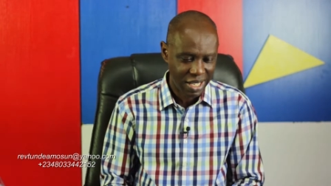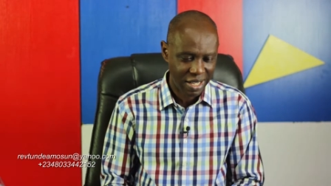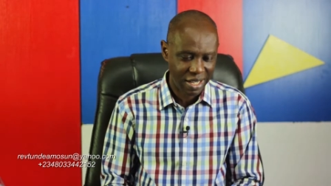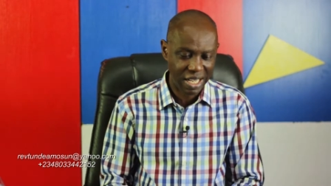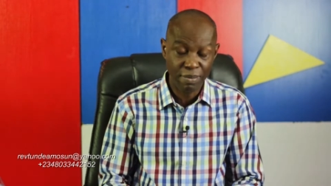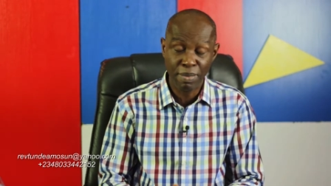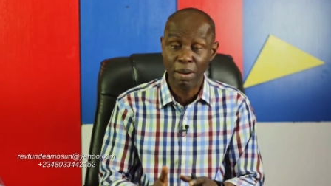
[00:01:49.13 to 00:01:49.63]

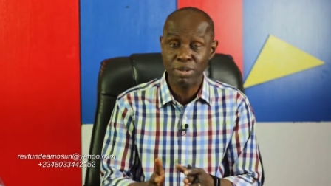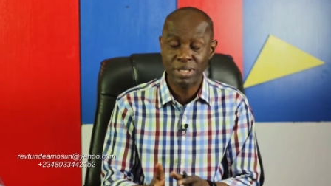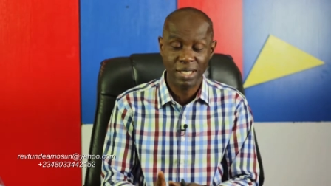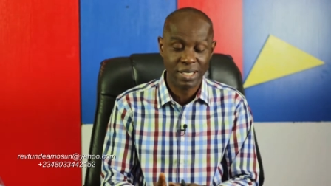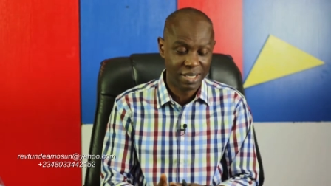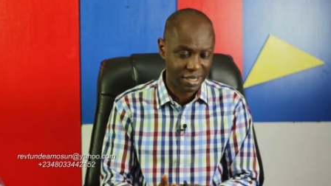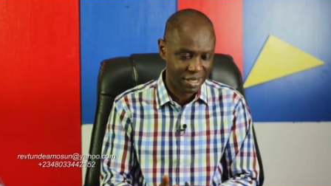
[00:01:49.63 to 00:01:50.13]
And the Bible
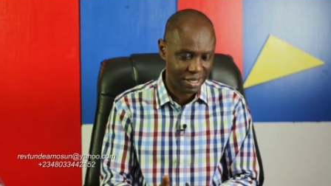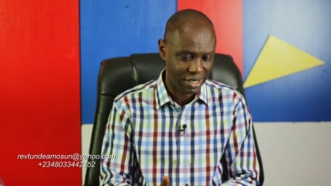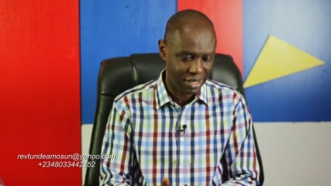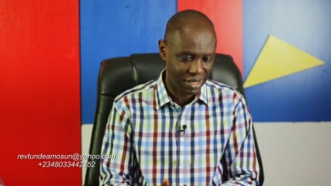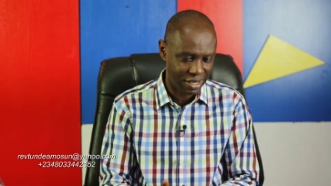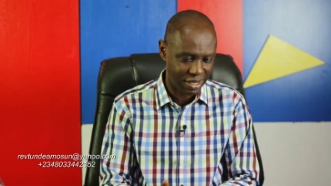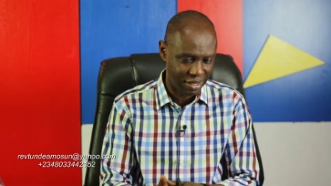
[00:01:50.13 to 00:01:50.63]
says
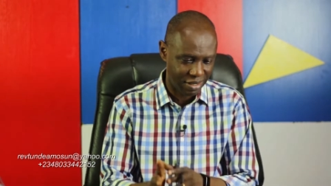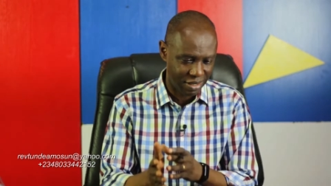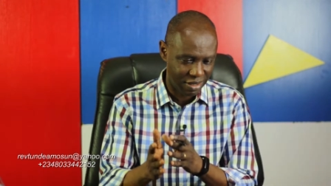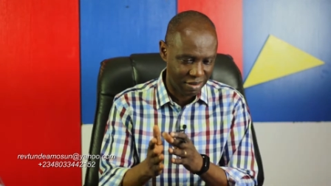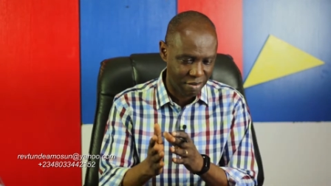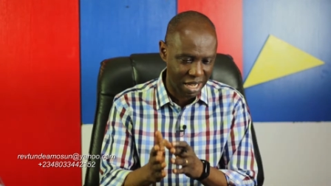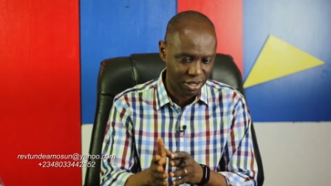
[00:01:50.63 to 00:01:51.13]

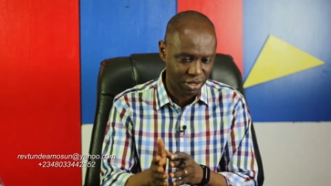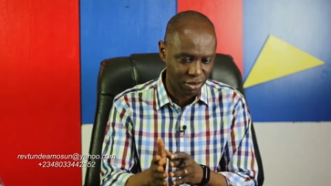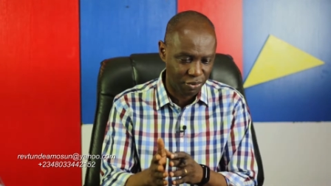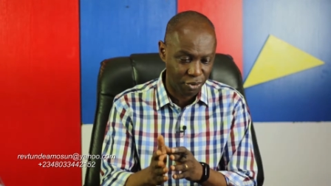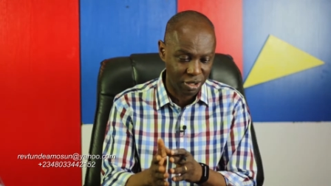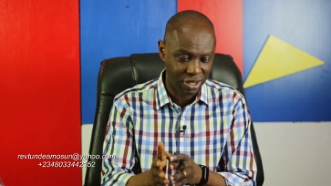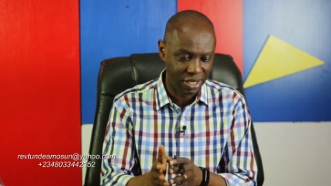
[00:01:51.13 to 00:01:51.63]
in Matthew
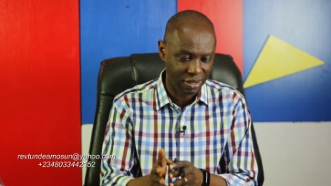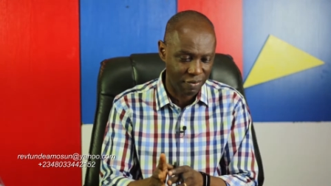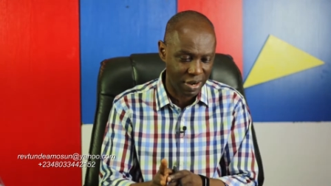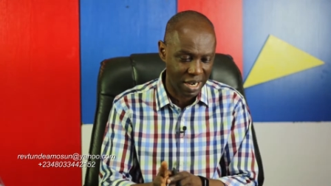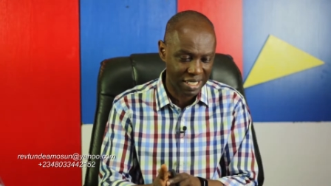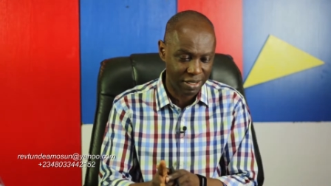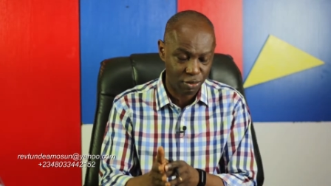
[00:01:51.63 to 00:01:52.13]
14
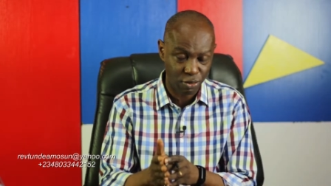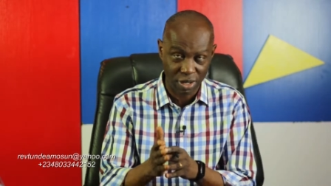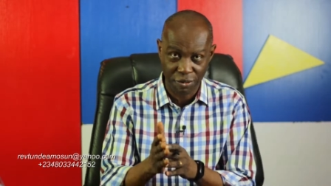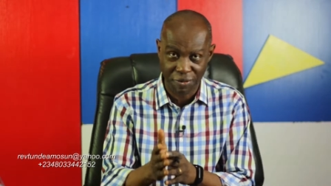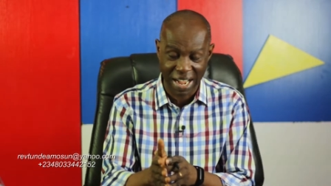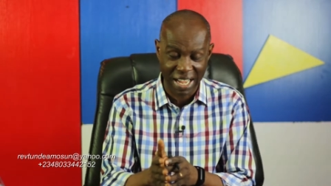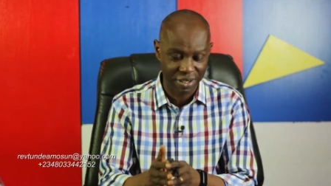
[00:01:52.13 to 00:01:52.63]
verse
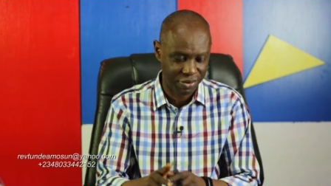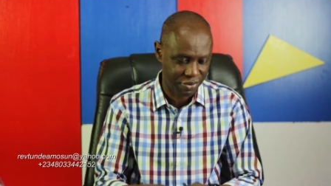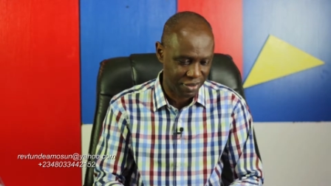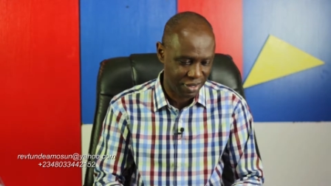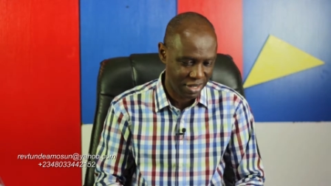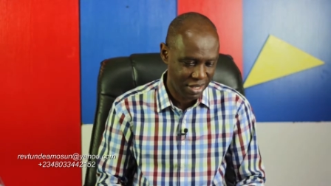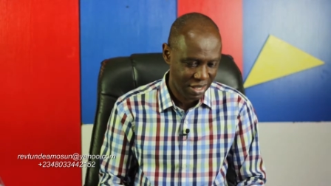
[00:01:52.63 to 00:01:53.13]
25
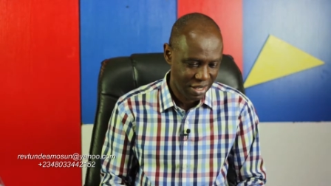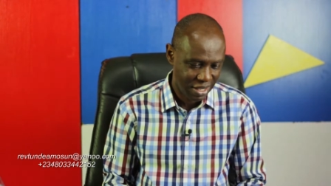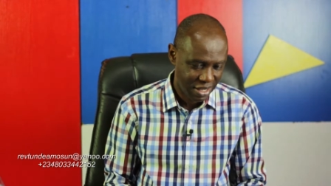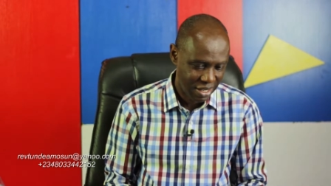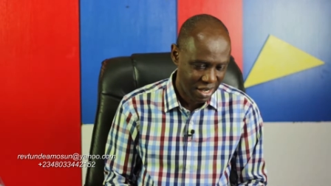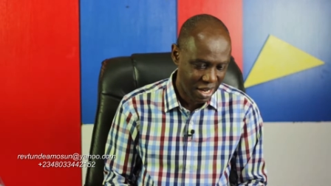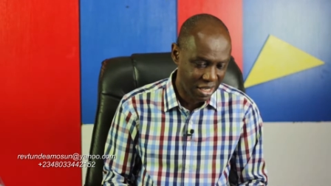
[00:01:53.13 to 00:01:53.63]

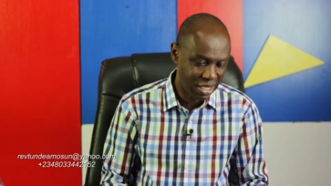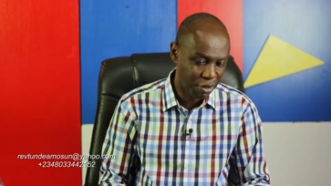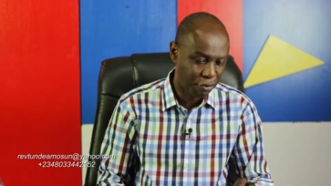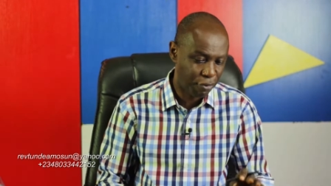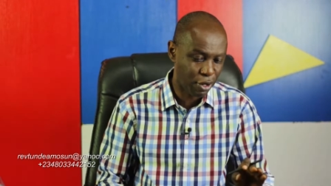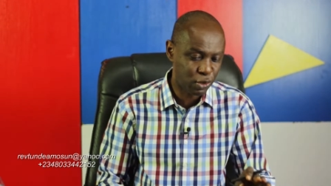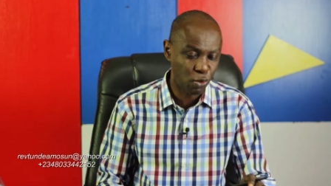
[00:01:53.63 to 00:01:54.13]
that in the
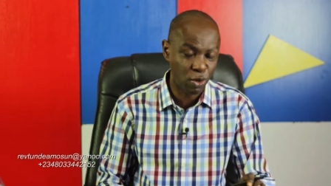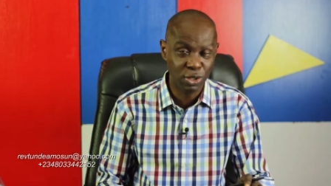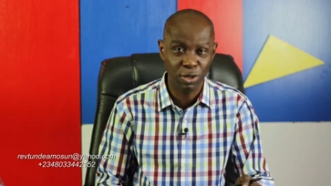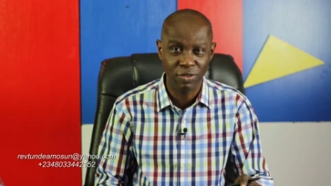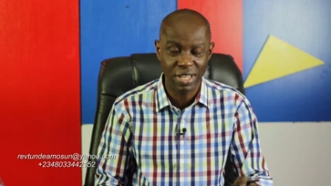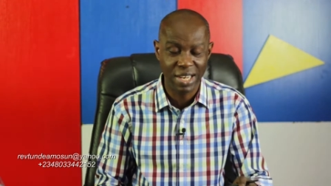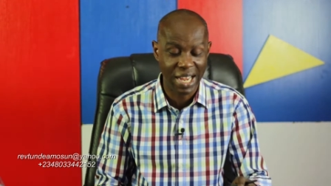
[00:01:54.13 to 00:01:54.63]
fourth watch
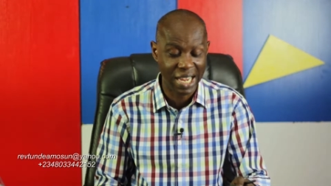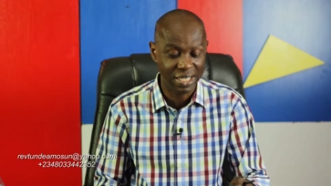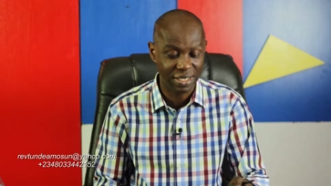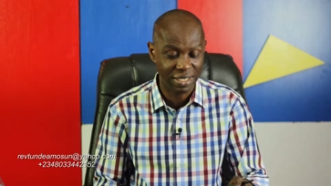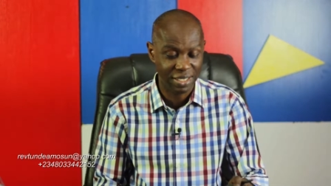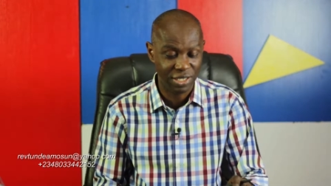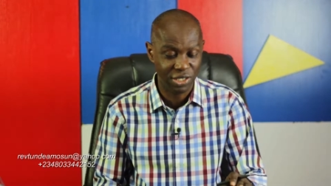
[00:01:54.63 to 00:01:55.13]
of the
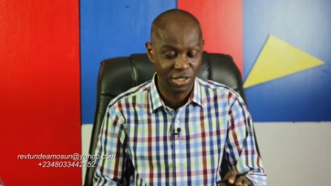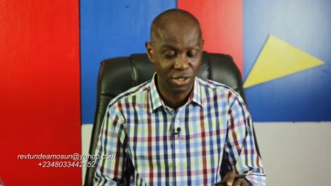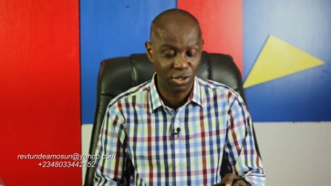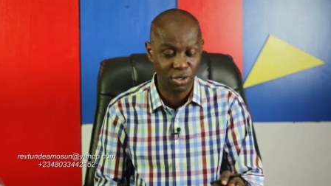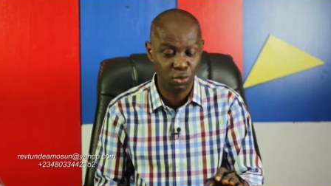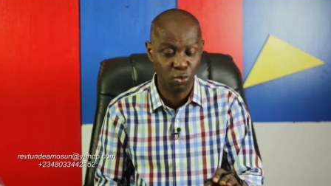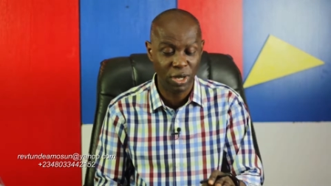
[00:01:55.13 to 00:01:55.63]
night,
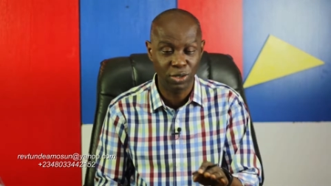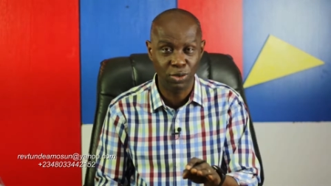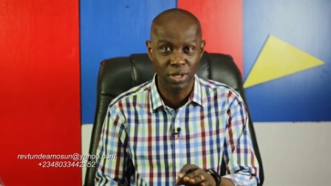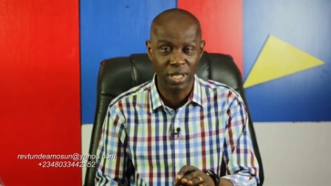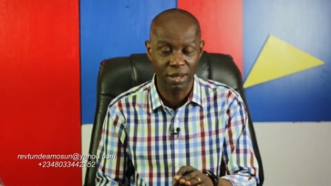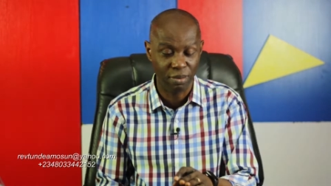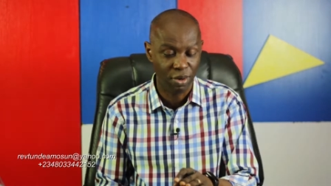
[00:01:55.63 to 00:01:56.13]
Jesus went to
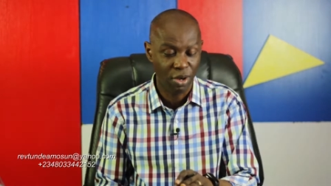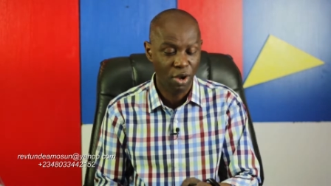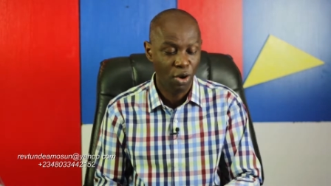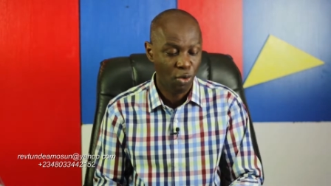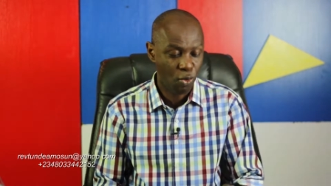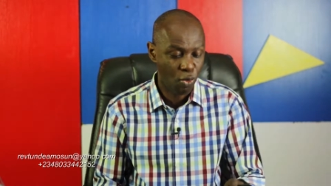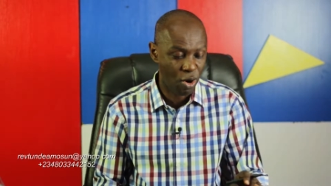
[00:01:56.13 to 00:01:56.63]
them
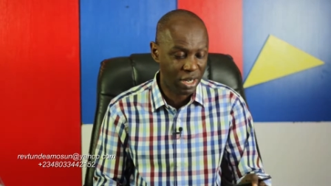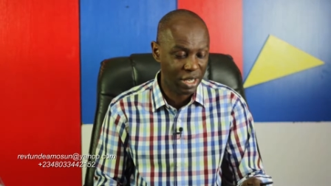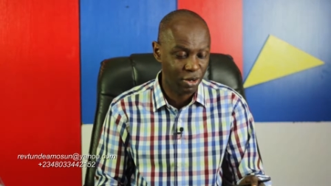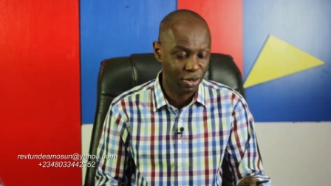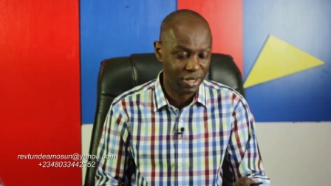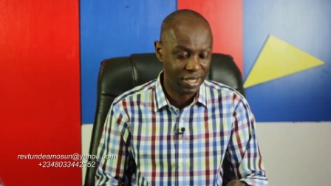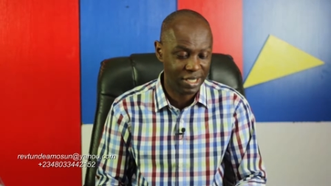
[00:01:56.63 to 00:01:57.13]
walking
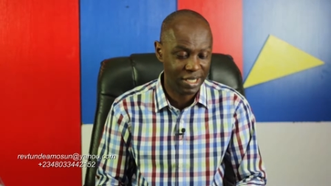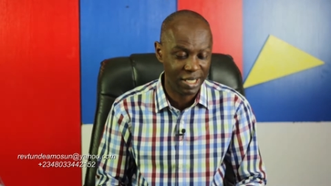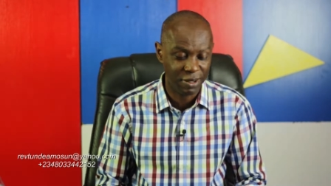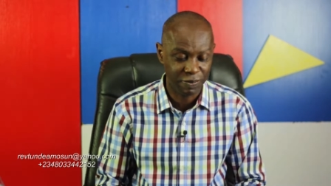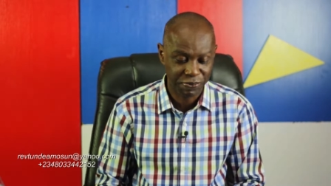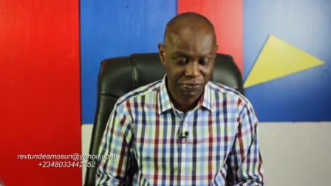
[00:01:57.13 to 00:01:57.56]
on the sea.